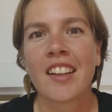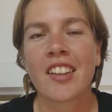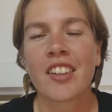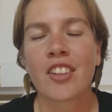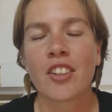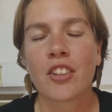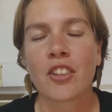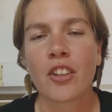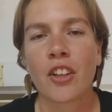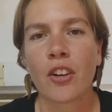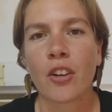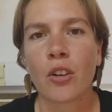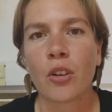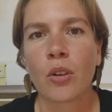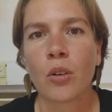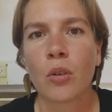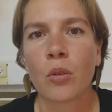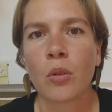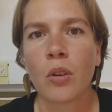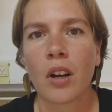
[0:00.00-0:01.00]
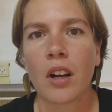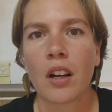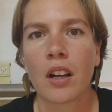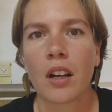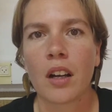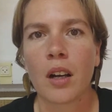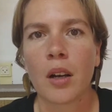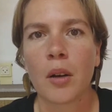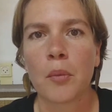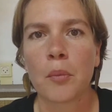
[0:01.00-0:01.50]
So
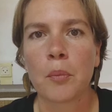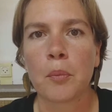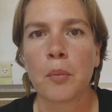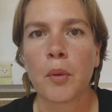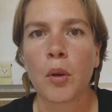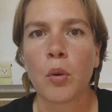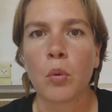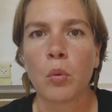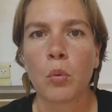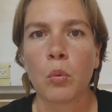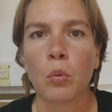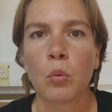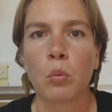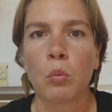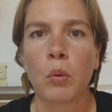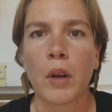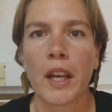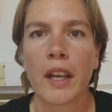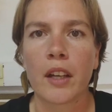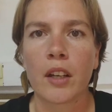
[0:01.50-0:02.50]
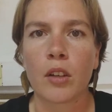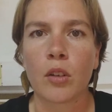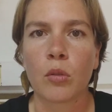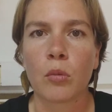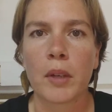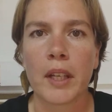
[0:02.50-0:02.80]
when